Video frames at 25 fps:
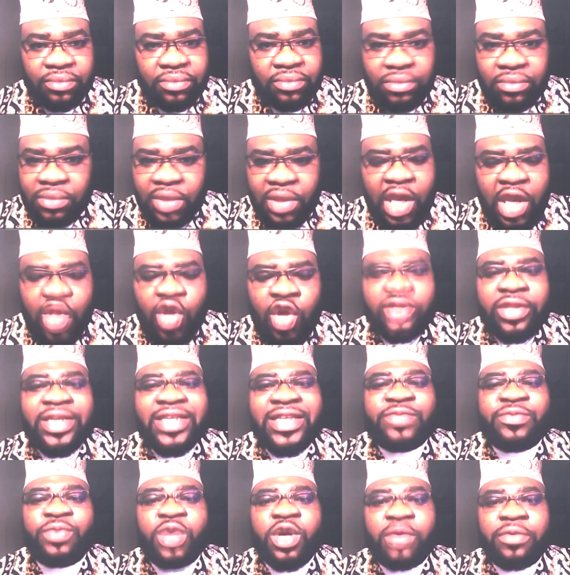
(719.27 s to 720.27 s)
you know, this
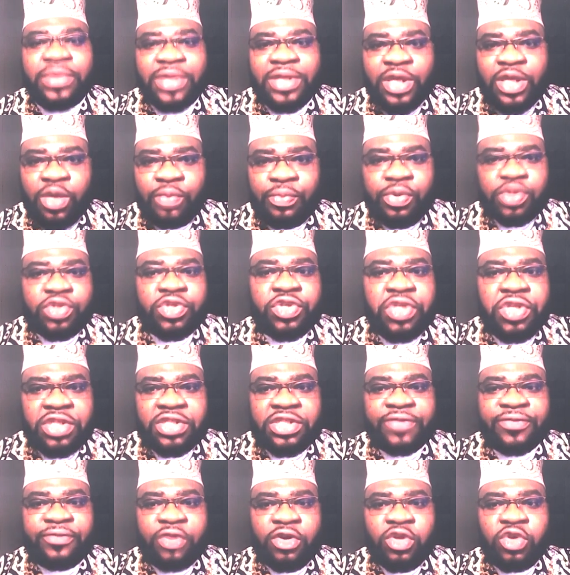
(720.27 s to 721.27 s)
becomes an opportunity
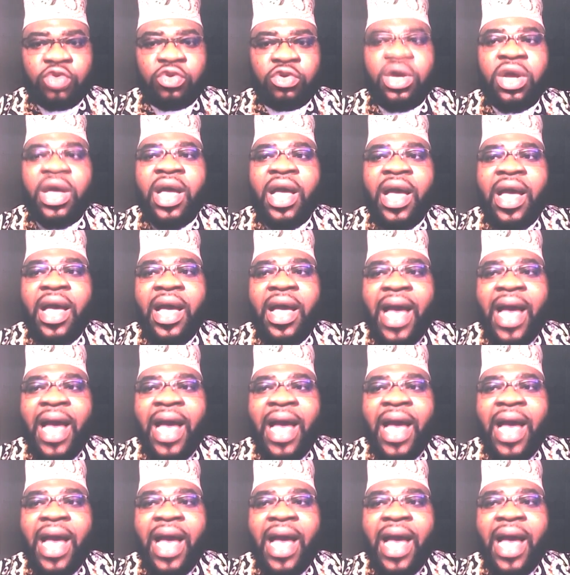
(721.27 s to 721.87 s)
for you. I would